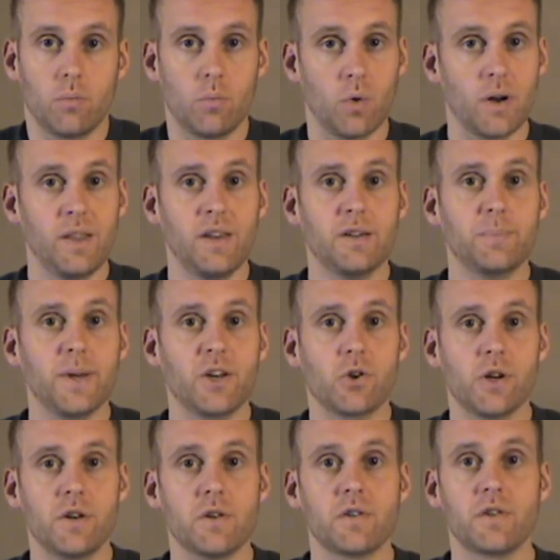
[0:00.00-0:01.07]
One of these big
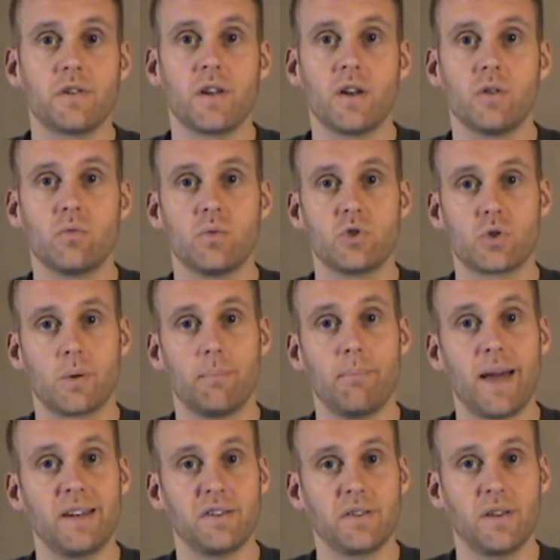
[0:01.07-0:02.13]
creatures is going to
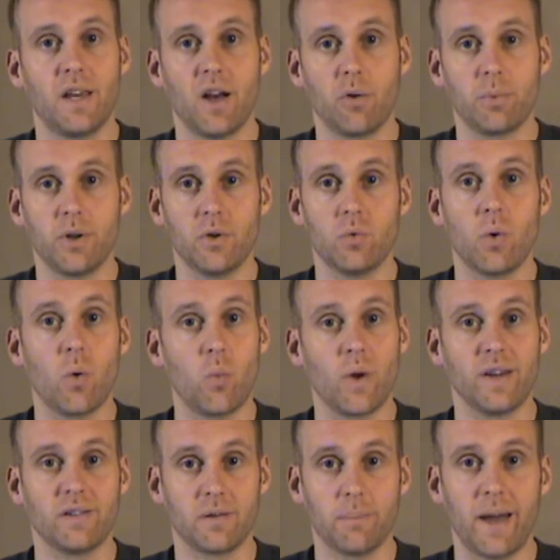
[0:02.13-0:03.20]
tremendously help you
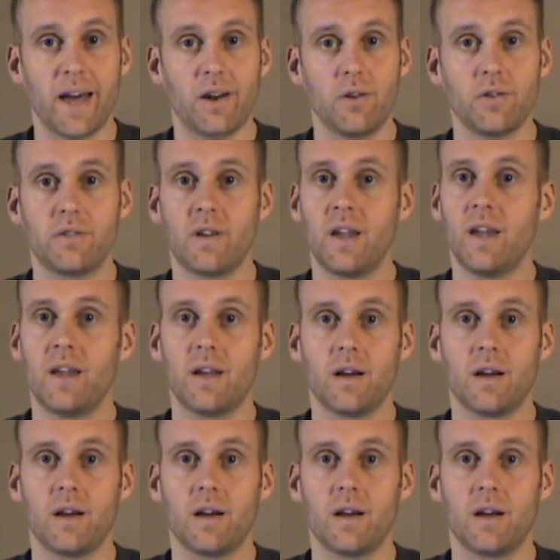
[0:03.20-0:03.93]
win some battles.